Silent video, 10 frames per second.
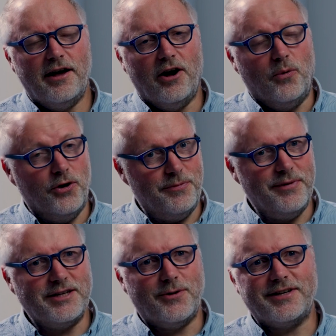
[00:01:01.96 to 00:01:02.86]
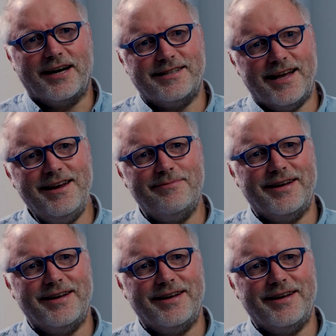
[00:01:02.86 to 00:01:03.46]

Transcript: "A word means what I say it